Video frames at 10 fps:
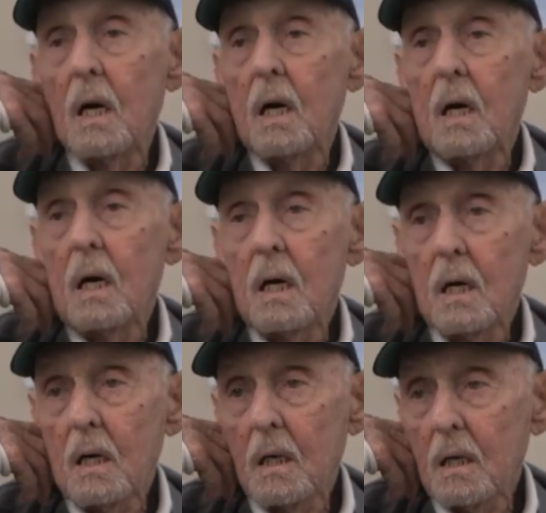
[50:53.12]

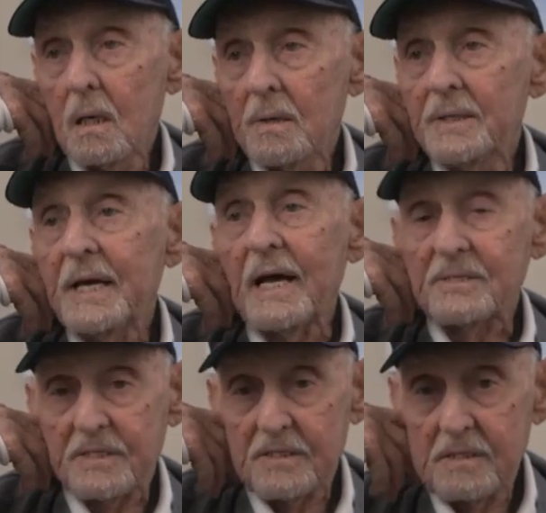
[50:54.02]
Uh,
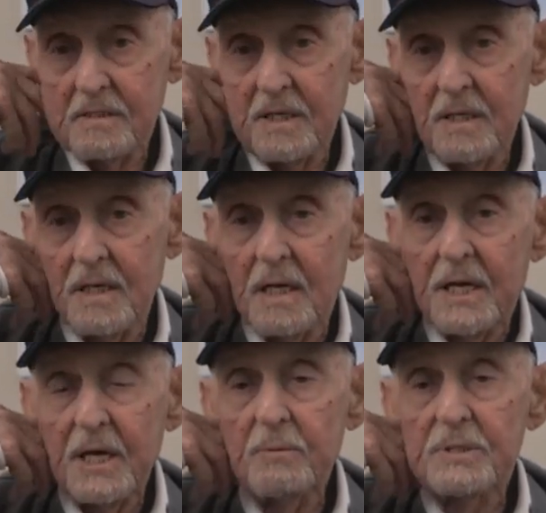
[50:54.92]
yes.
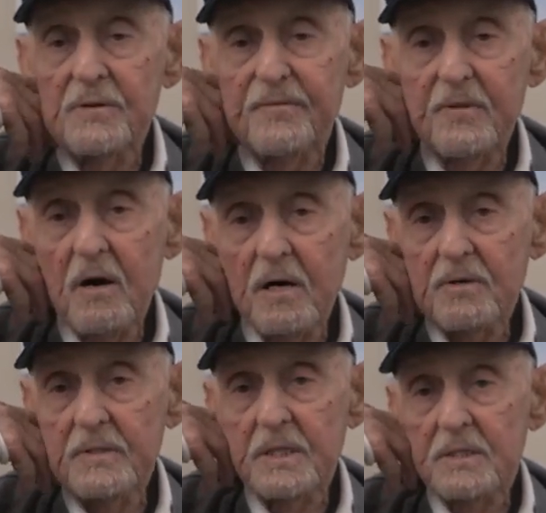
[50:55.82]
He was in
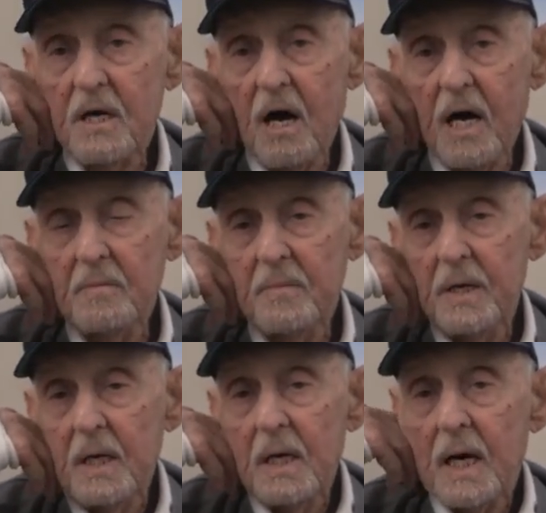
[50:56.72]
Florida at the time,
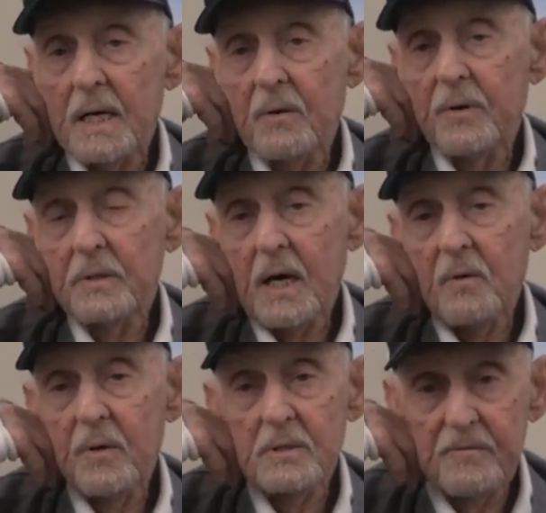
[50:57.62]
and I went, I
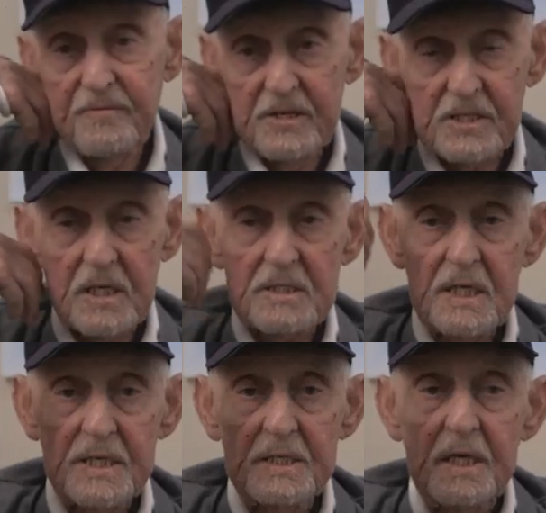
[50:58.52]
went to visit. I'll
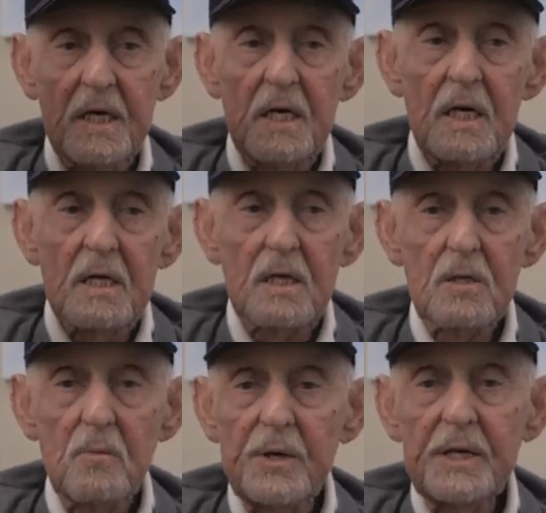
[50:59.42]
tell
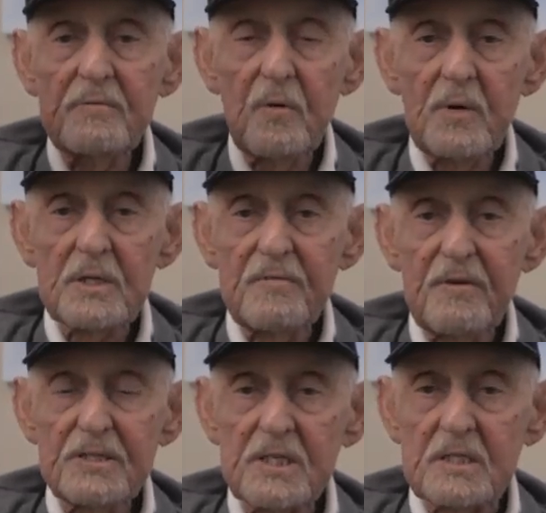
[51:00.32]
you, we never went to
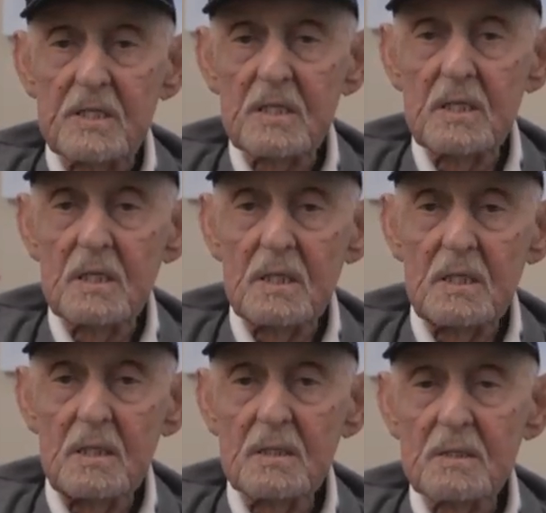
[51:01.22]
visit
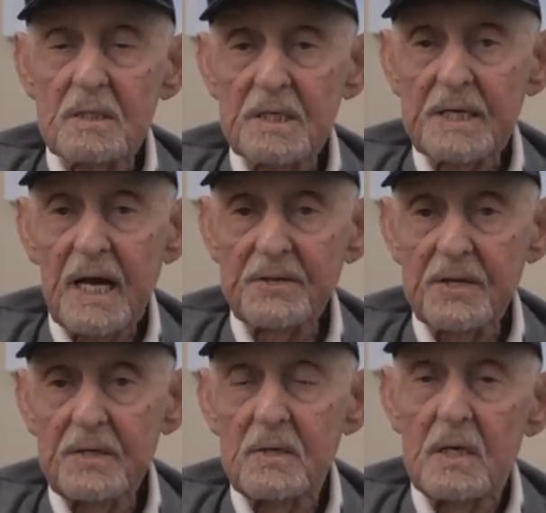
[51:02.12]
uh,
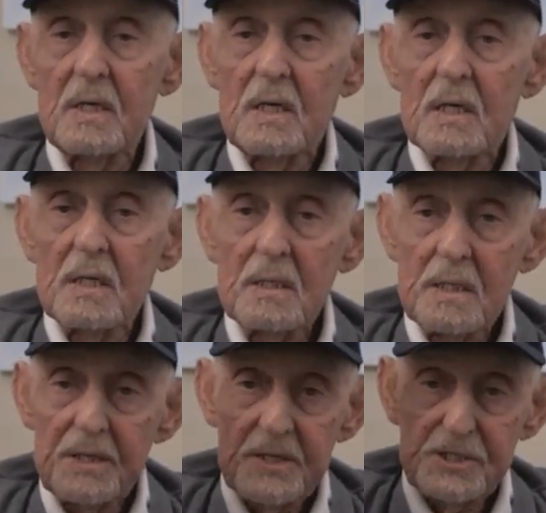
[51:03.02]
together.
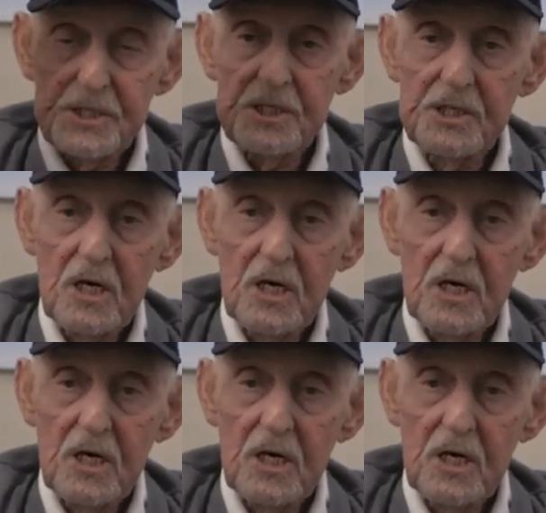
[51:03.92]
Either she'd